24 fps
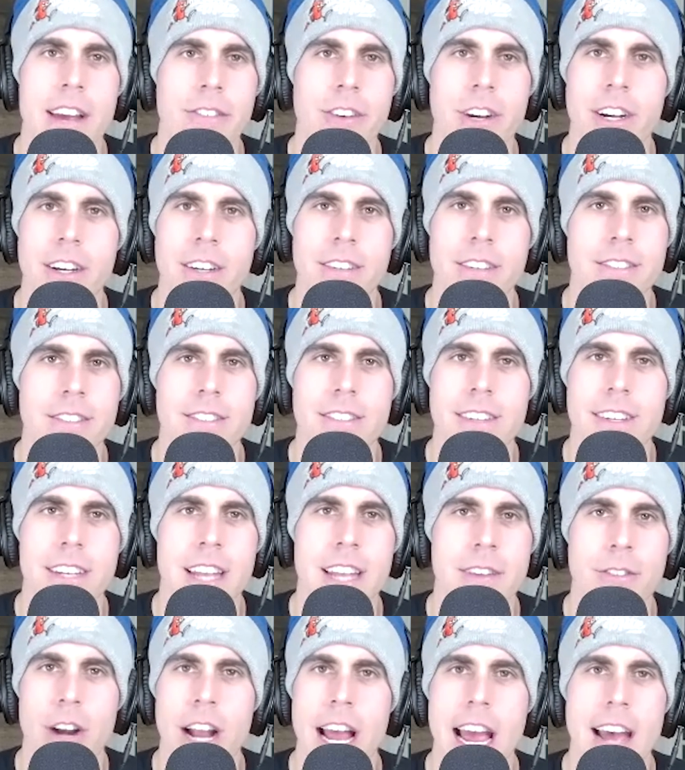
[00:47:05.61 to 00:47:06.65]
I never
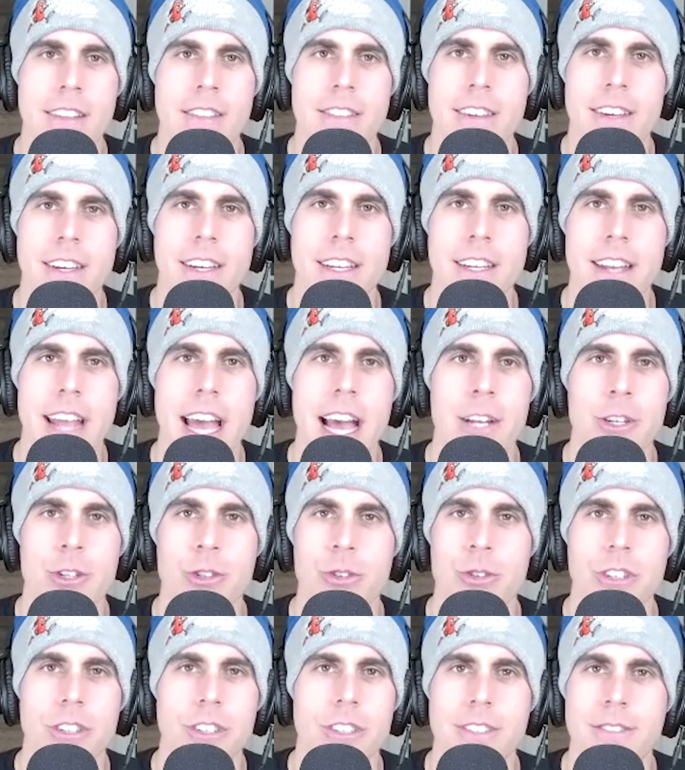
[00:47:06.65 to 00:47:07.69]
had the
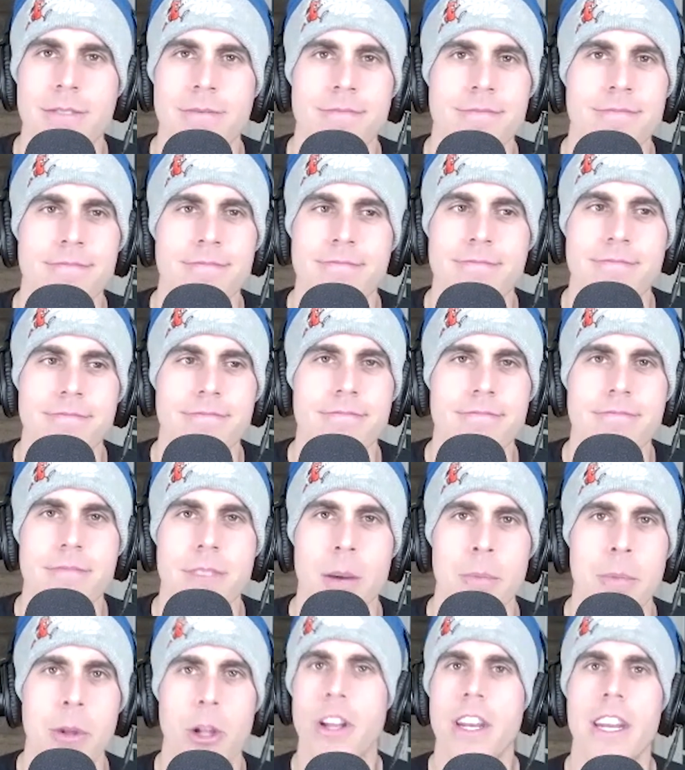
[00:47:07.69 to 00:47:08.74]
natural
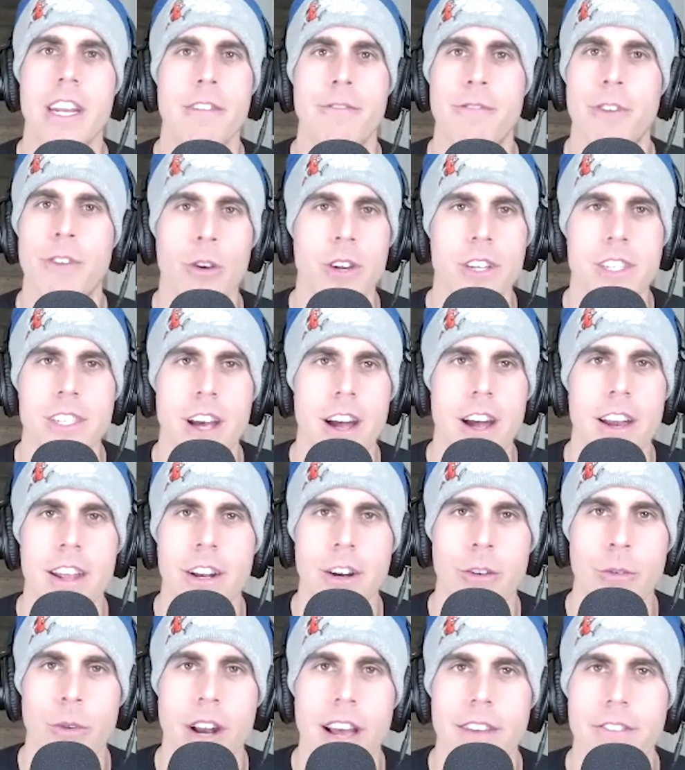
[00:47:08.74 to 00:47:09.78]
ability to focus
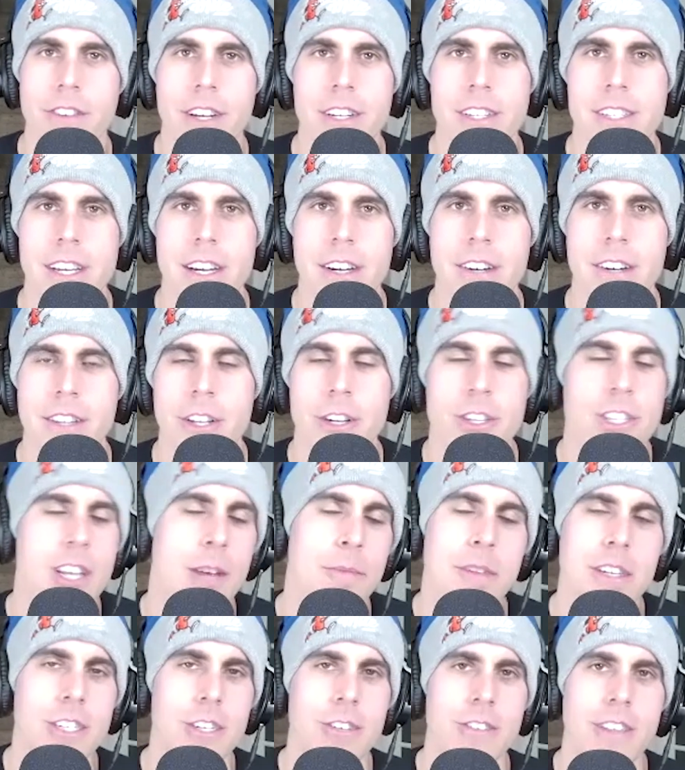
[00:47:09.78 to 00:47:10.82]
on it or whatever. So
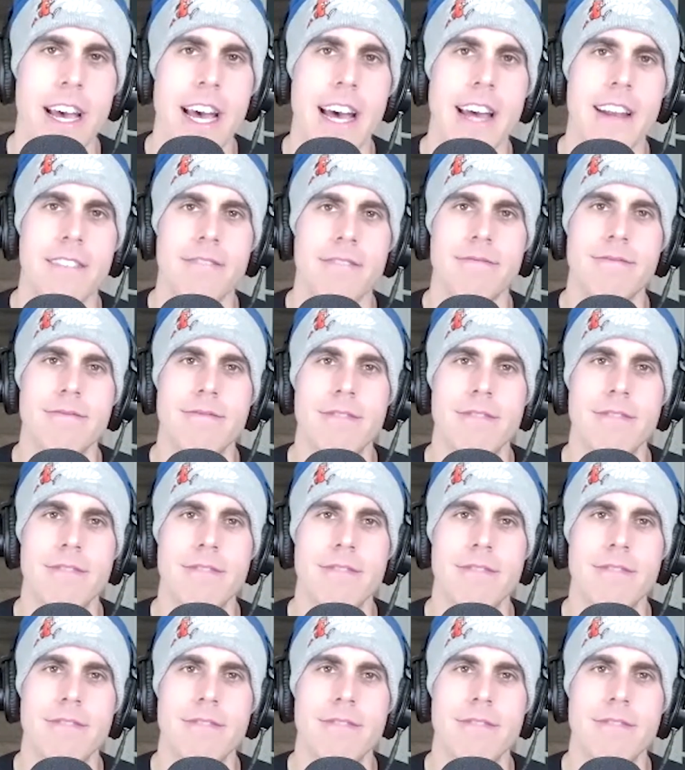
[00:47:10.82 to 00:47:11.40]
there's something to that.